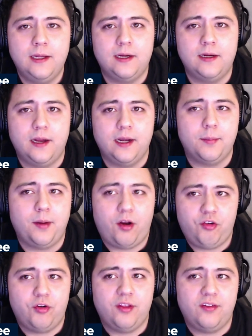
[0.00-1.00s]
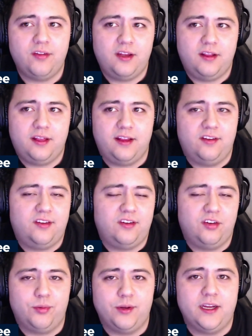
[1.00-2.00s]
And I'm not sure that this
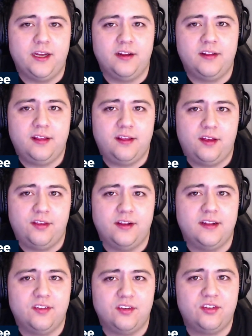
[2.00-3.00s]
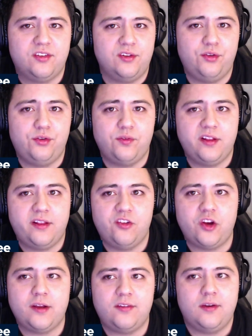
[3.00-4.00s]
is really a thing that's exclusive to the
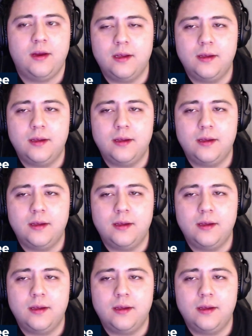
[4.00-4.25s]
Jets,